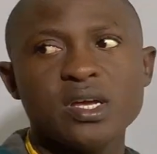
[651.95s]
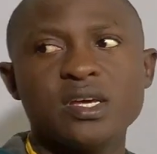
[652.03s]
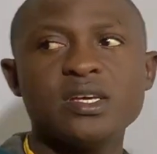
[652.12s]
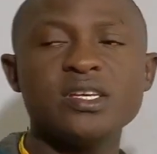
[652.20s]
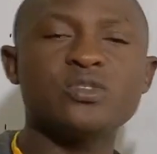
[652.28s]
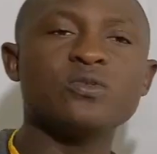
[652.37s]

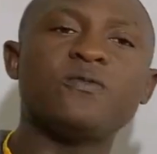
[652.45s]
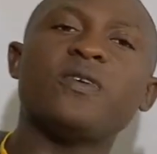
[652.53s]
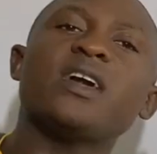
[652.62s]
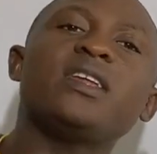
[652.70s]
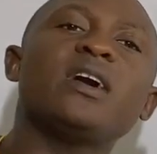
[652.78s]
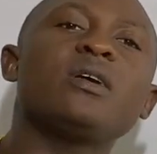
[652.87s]
is to
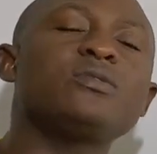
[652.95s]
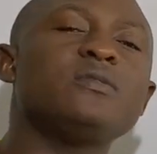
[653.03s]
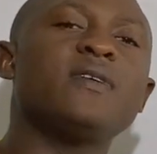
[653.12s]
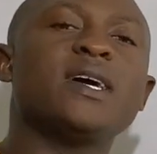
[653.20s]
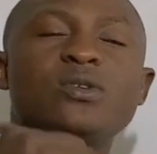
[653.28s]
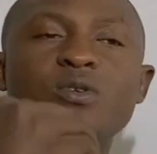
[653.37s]
find out the
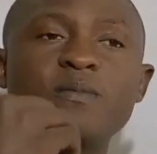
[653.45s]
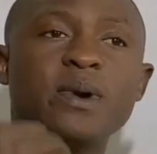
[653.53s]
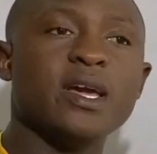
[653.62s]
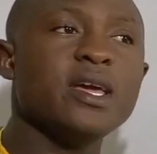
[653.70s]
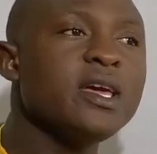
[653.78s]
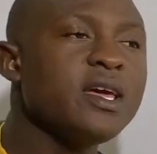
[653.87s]
value of my
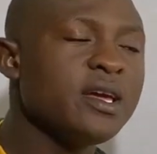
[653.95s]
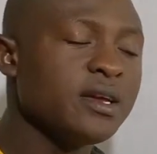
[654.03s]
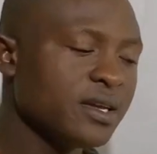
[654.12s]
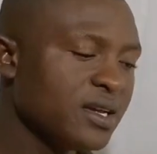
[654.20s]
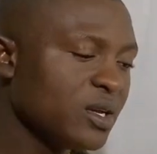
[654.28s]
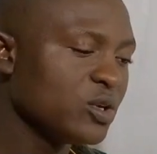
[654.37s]
a,
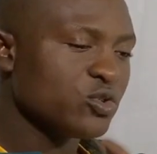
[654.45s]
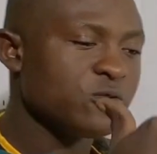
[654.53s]
to